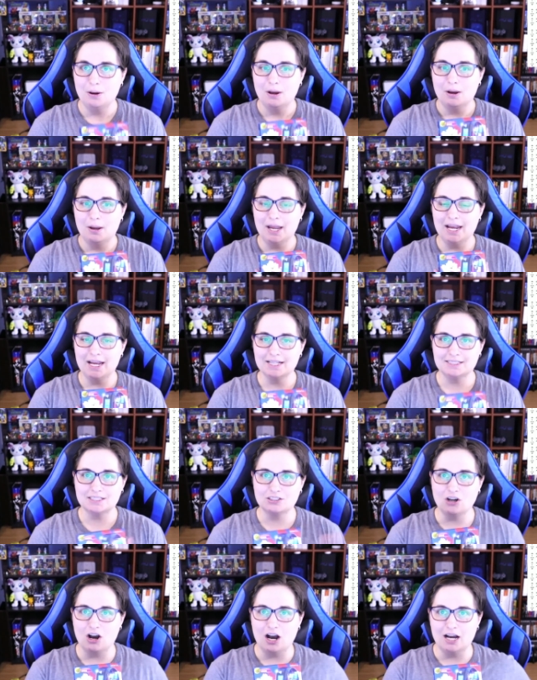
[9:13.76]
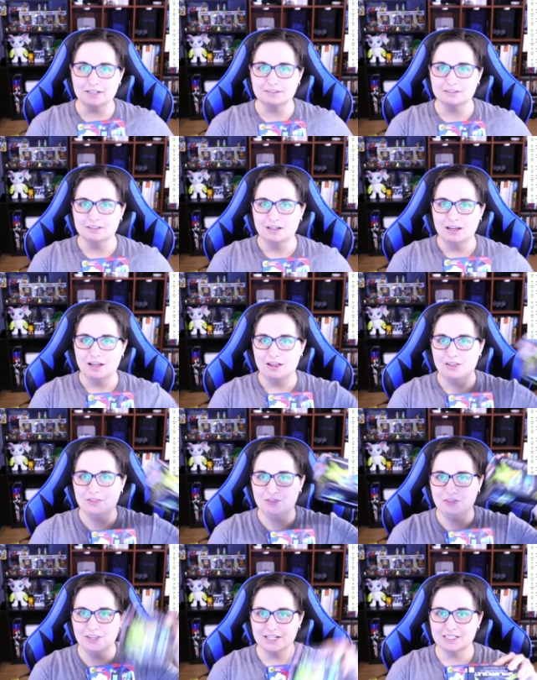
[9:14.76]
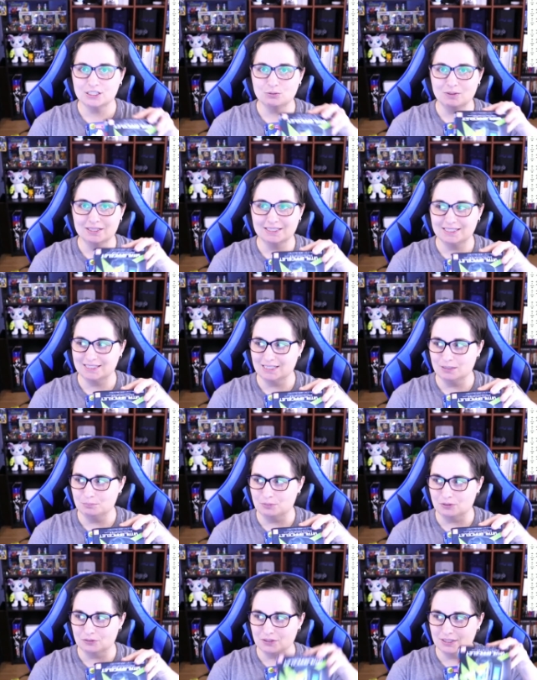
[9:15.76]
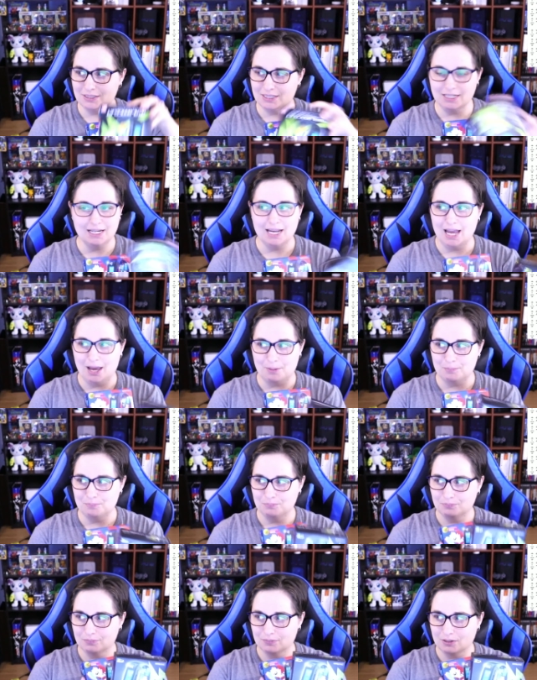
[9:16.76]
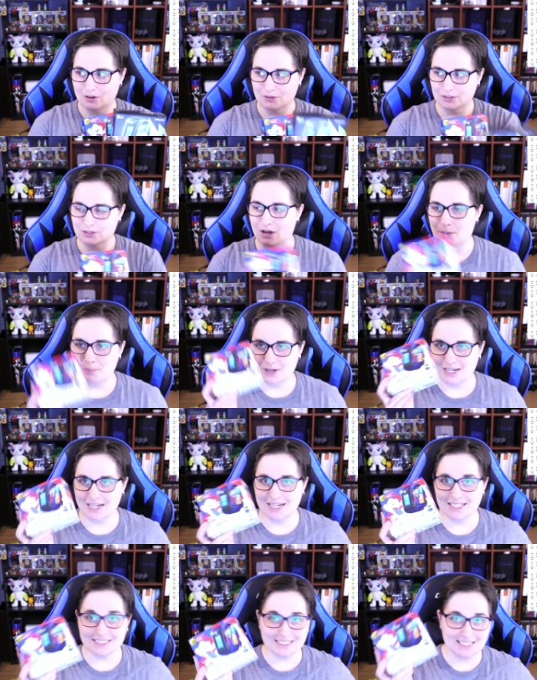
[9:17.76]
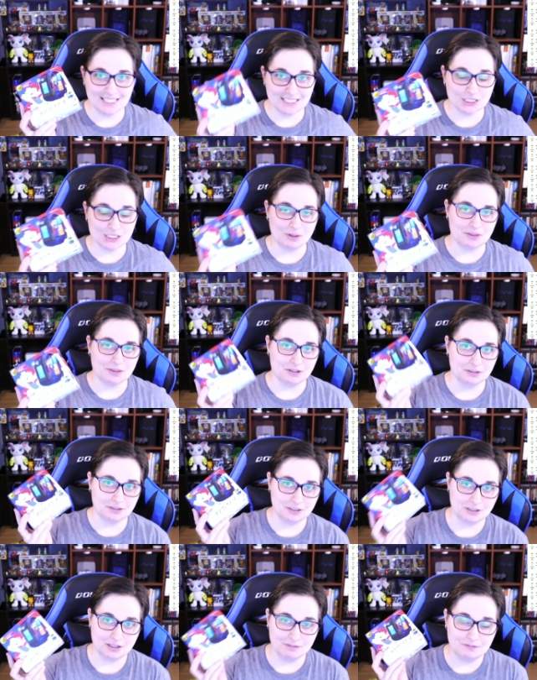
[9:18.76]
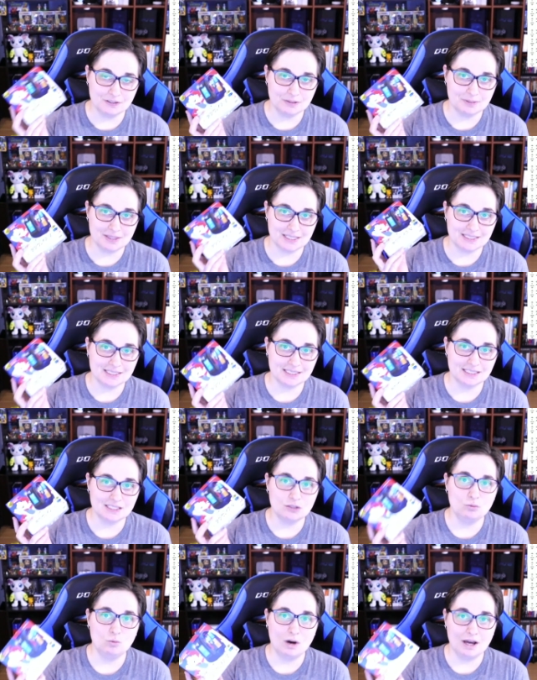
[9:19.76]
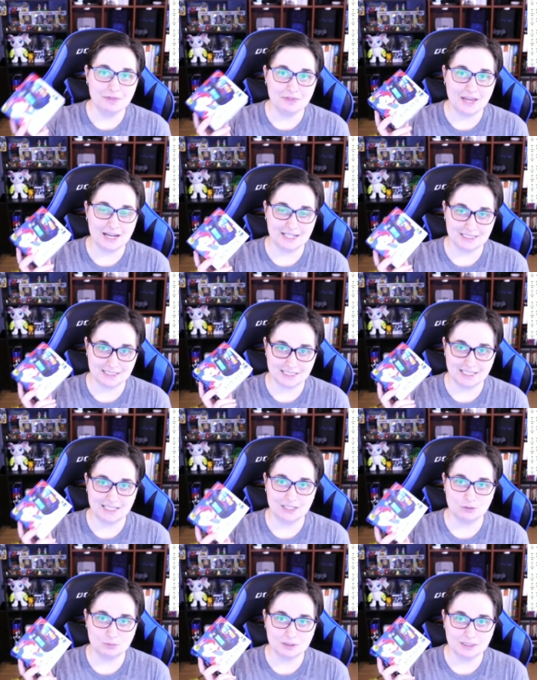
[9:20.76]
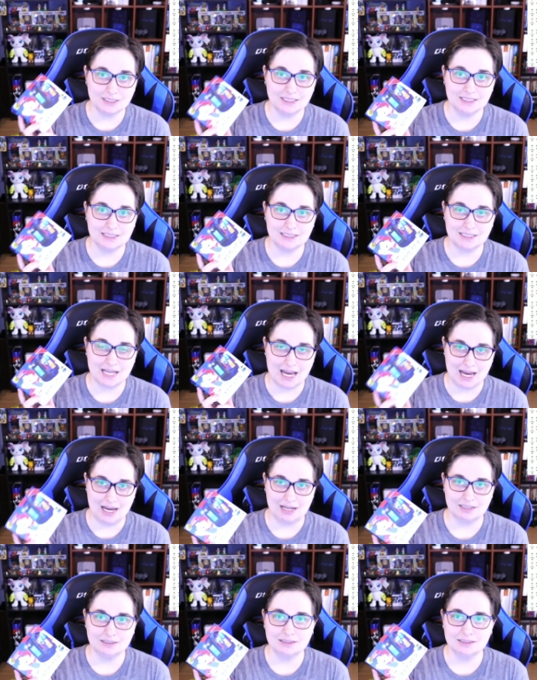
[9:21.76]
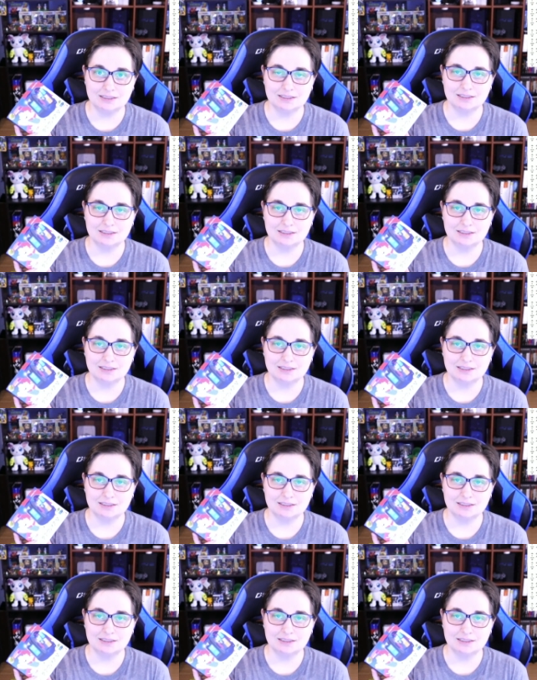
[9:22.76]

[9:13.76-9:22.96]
It's got this one symbol, the DM, on the top. But it is this one. They're confirming this is the one that it's getting released as.